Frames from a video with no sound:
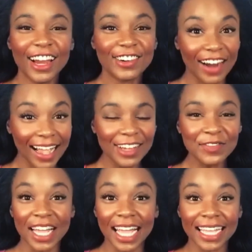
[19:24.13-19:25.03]
Right?
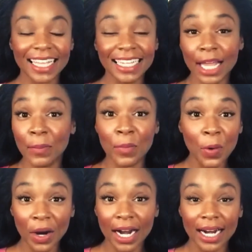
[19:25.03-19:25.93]
But he did
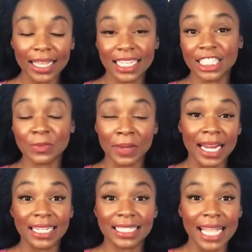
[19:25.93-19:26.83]
more than just play
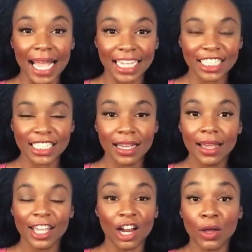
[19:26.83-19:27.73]
at the stage.
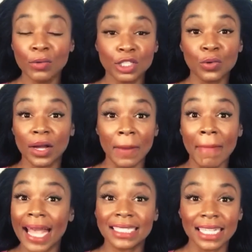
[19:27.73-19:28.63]
He was doing
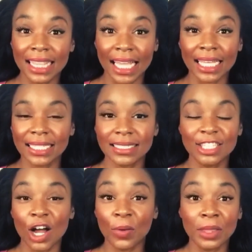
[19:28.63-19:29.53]
amazing things,
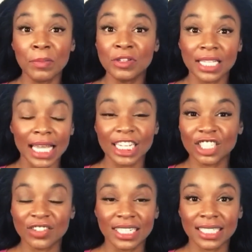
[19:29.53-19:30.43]
in the music
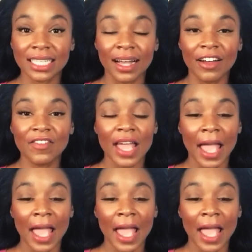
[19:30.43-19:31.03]
industry and stuff.